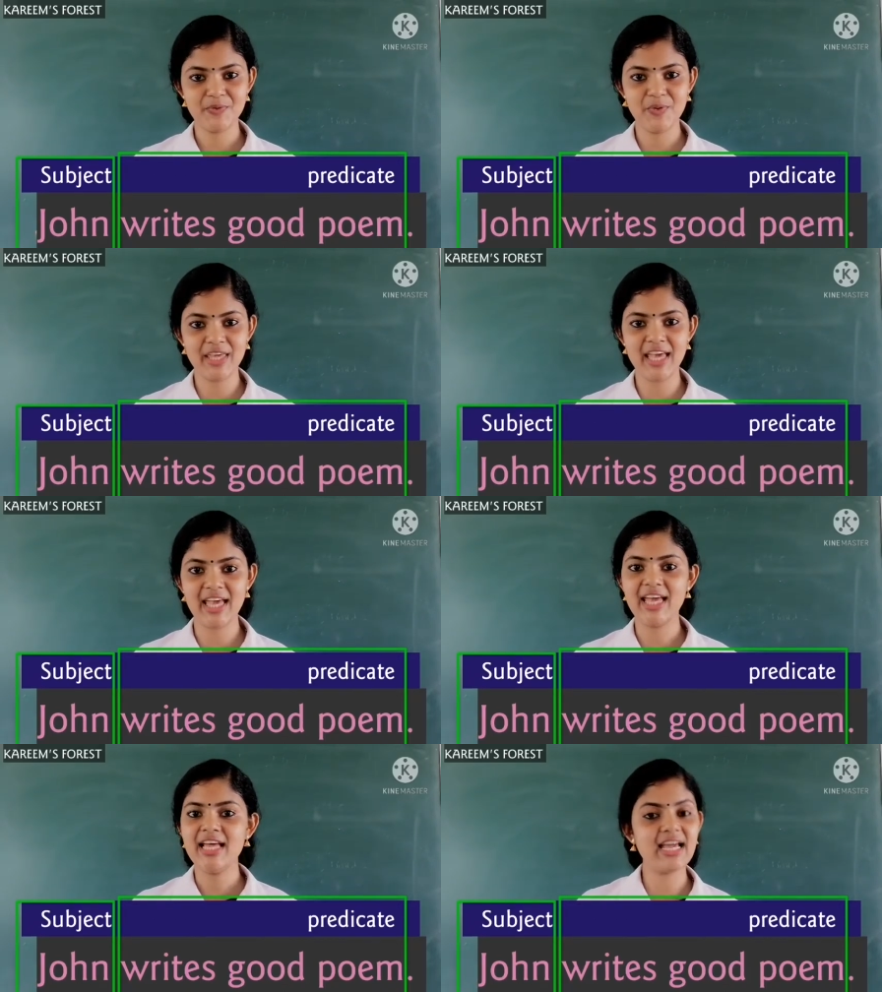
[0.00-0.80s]

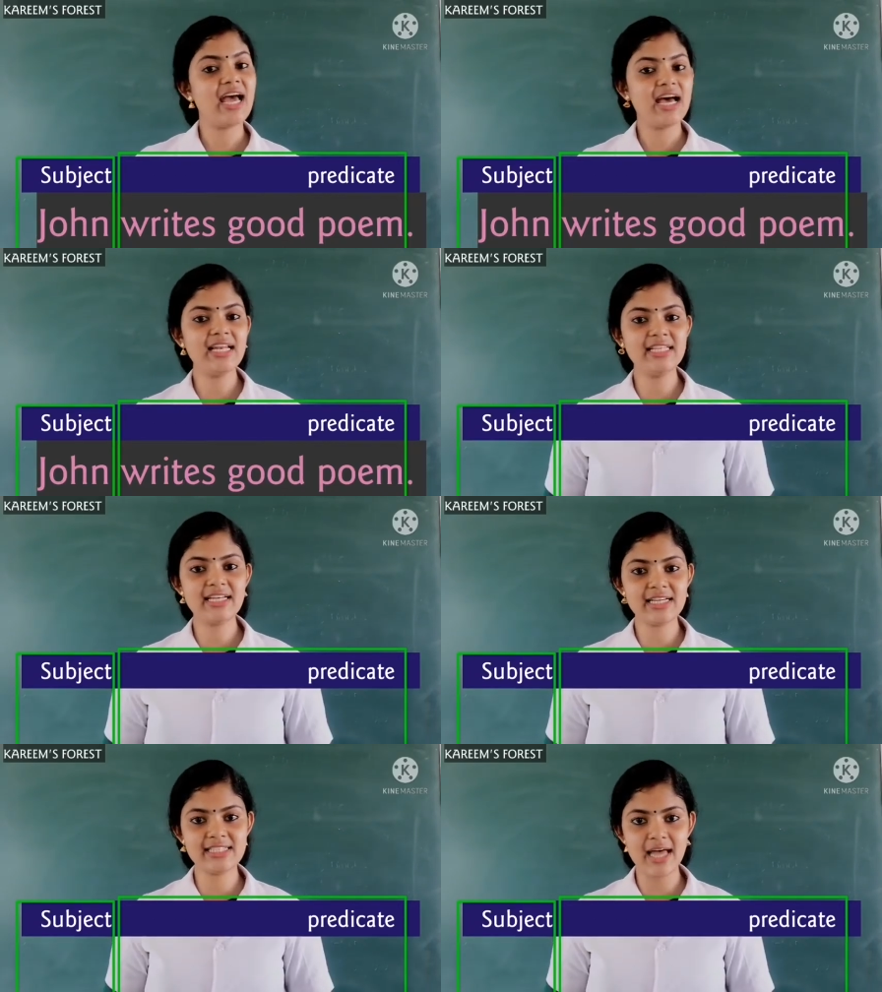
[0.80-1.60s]
Okay.
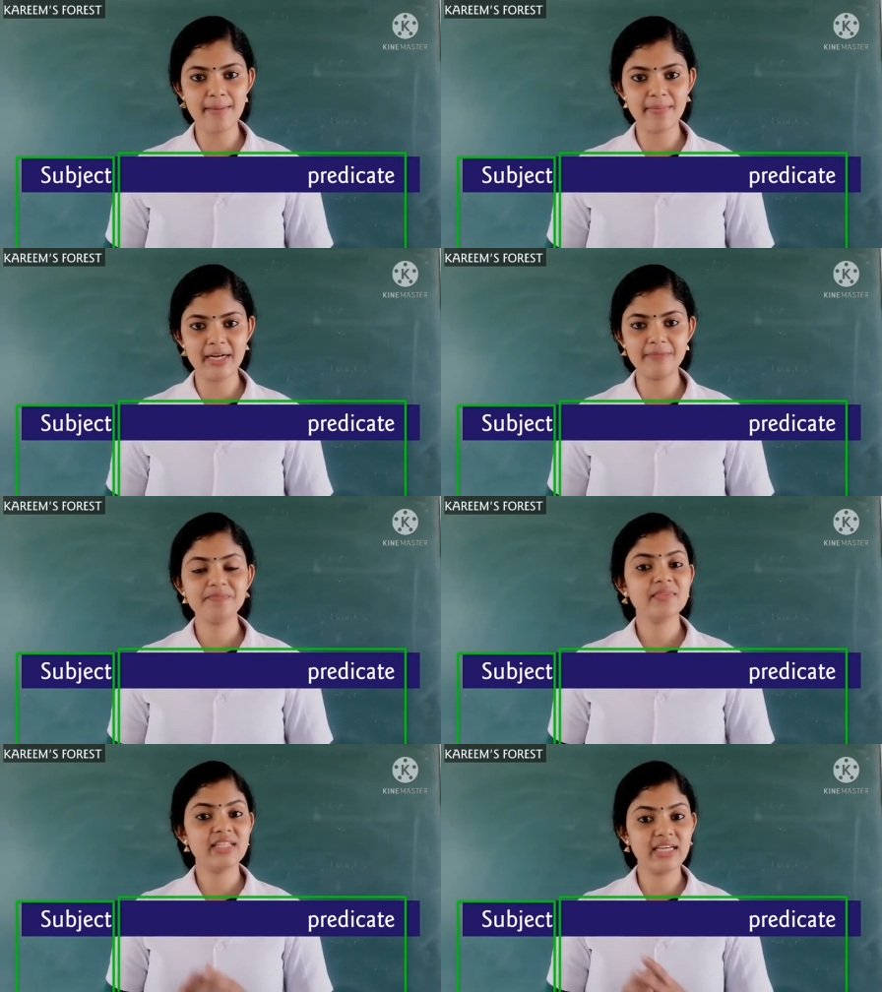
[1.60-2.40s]
Another example,
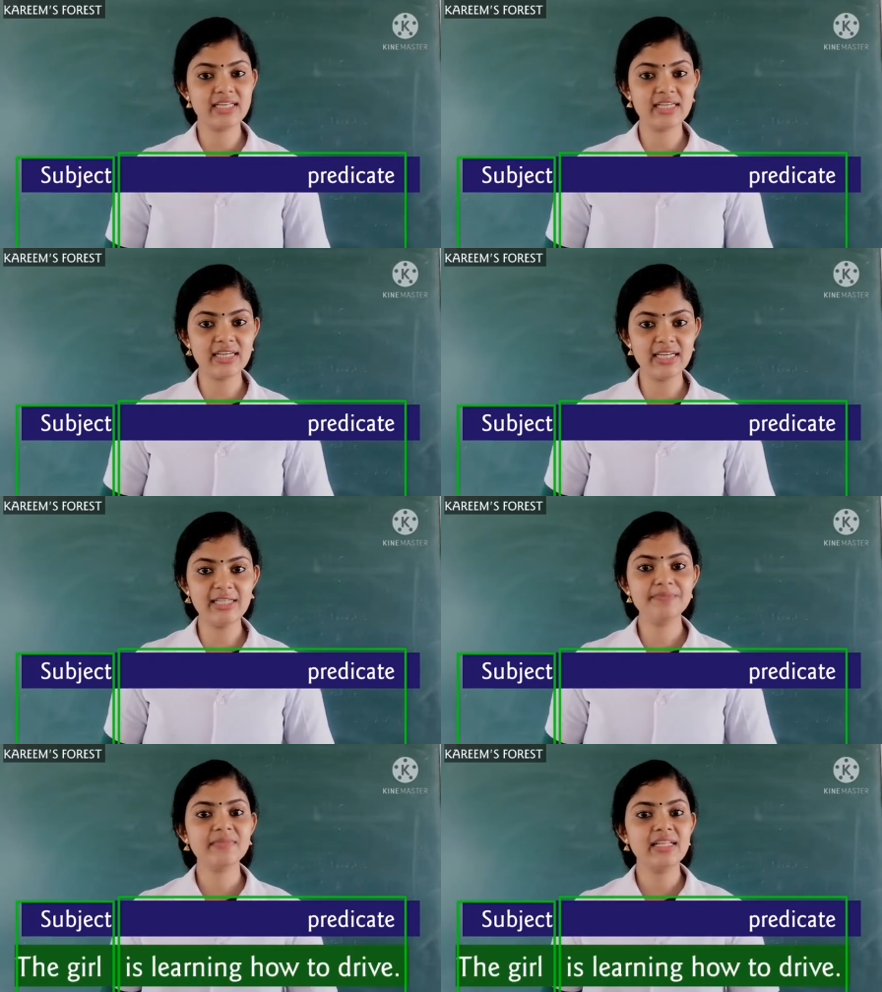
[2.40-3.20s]
the
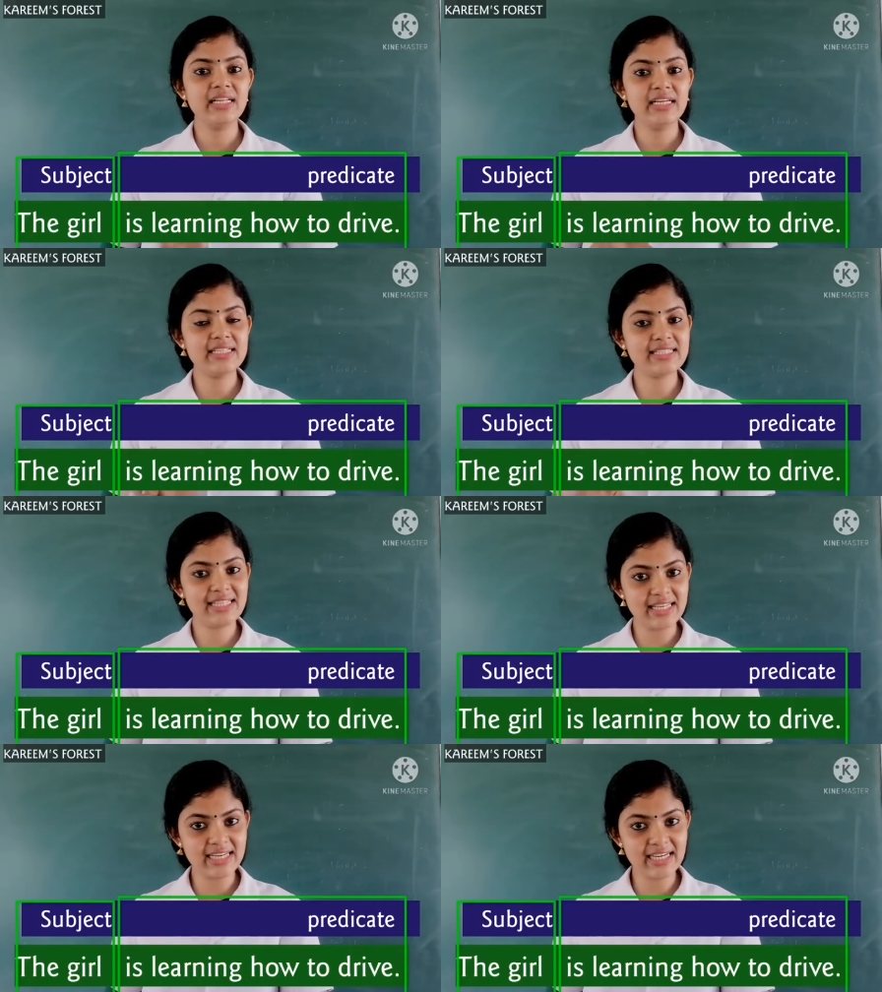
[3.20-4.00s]
girl is
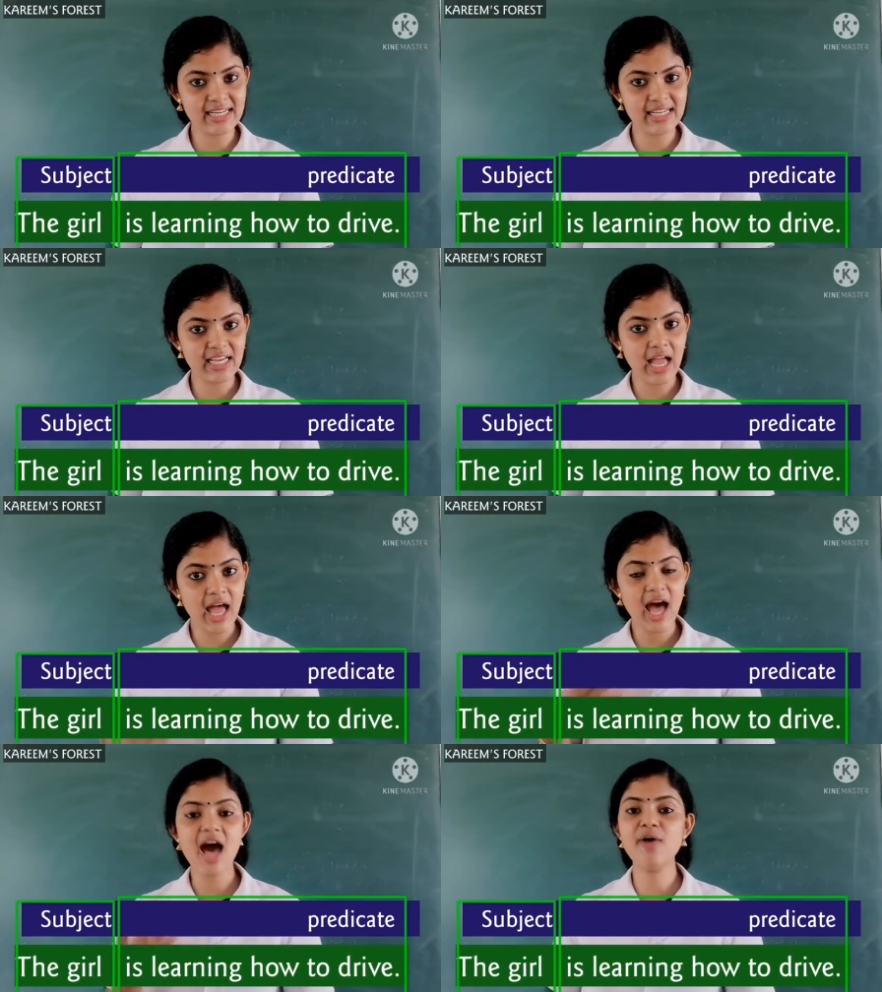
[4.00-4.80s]

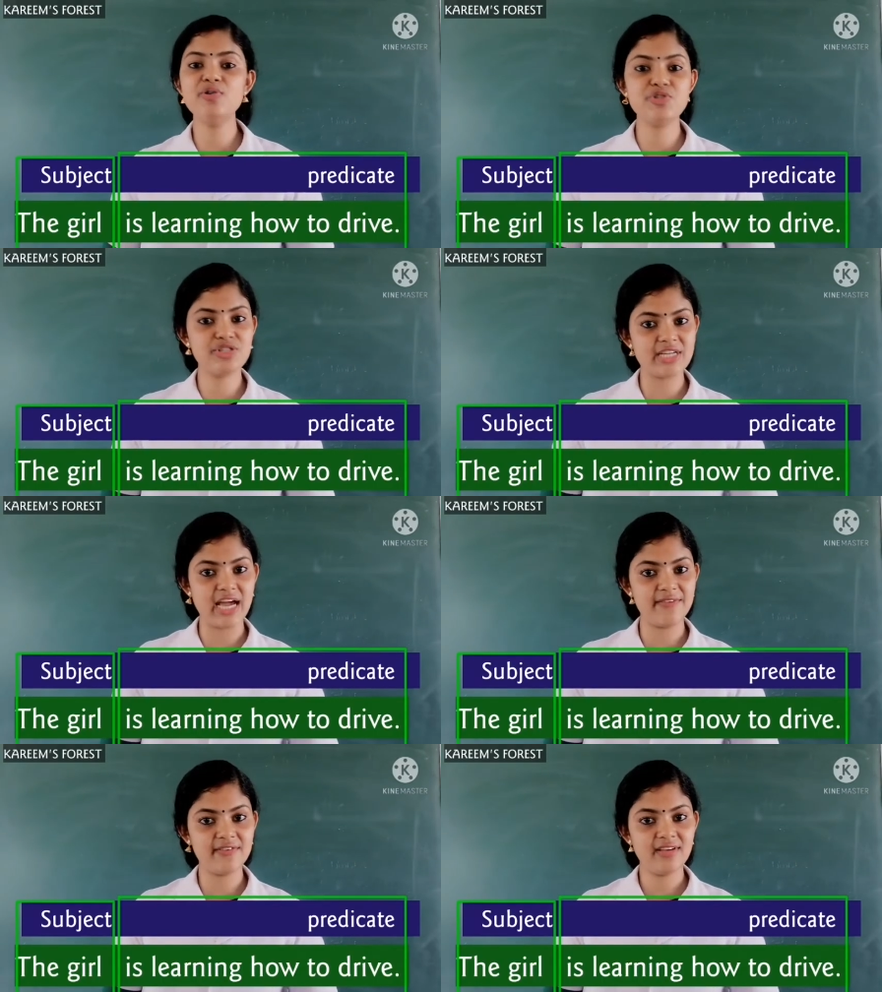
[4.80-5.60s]
learning how to
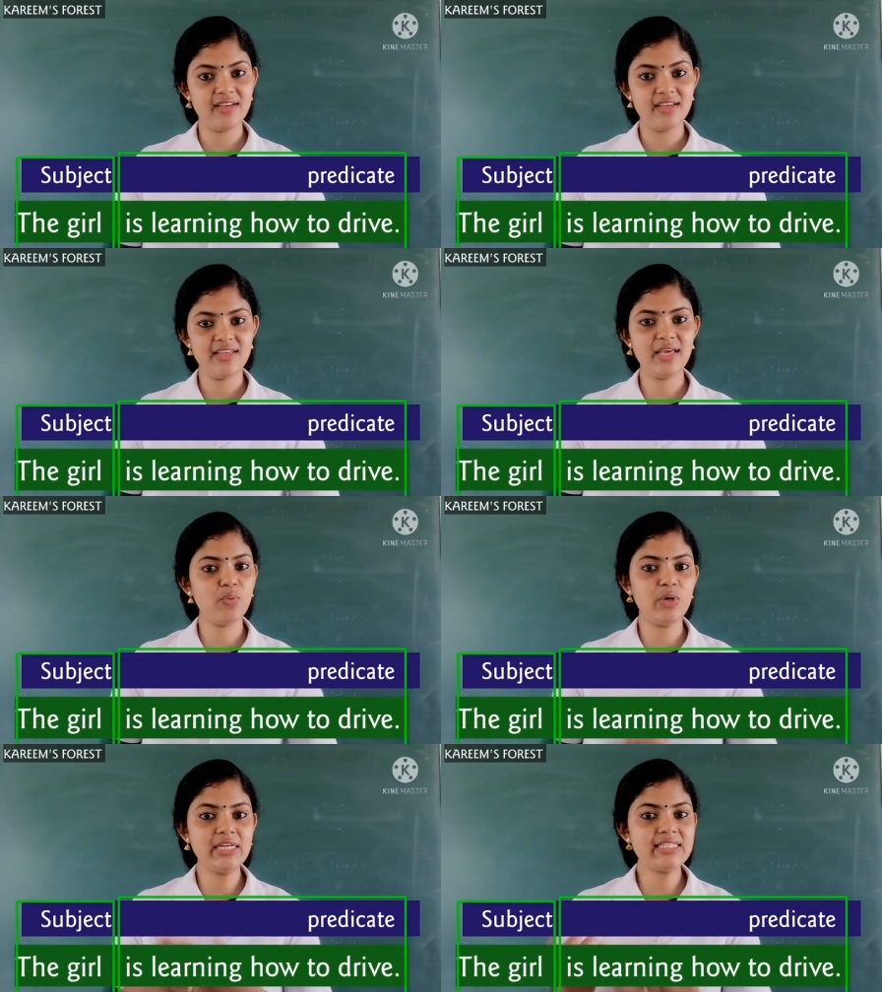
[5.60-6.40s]
drive. Here
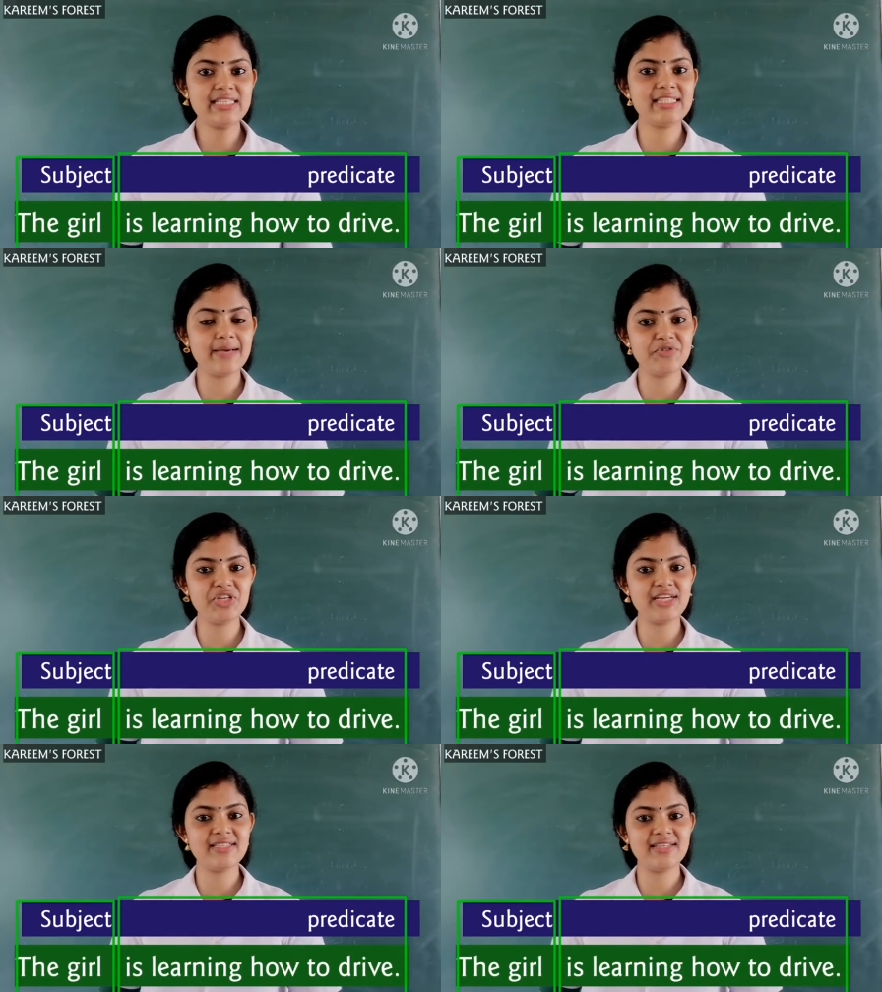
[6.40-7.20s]
what is the
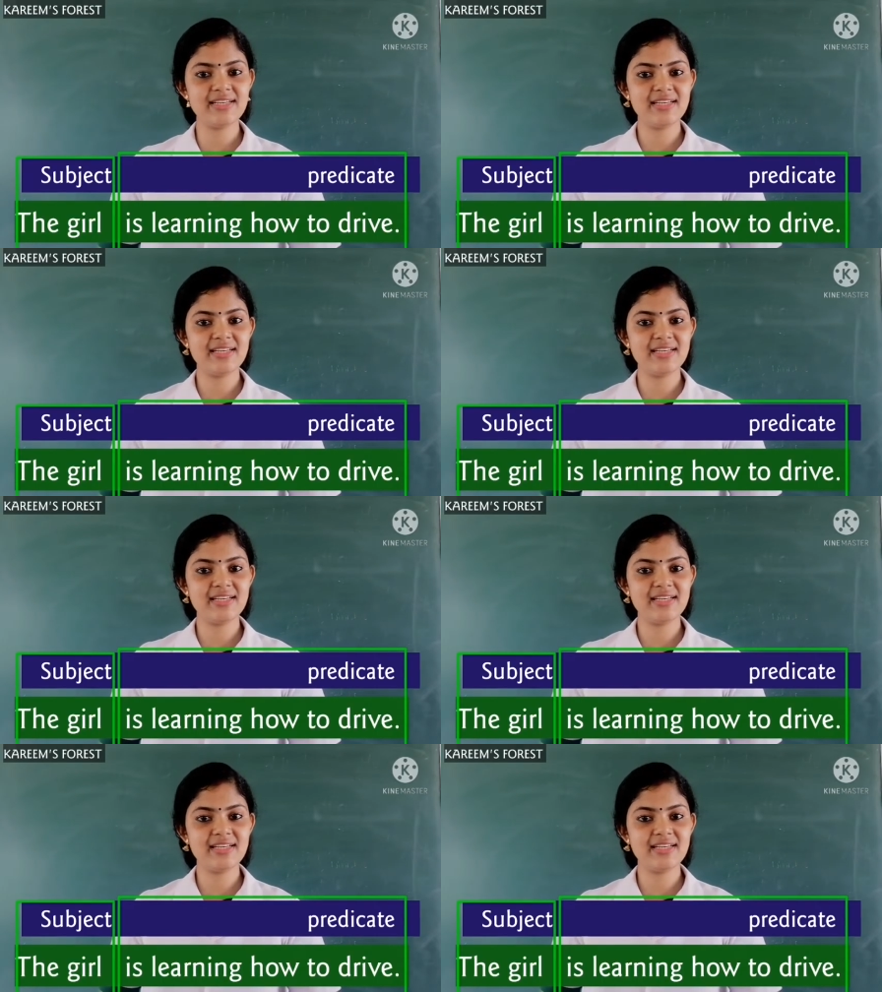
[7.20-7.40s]
subject?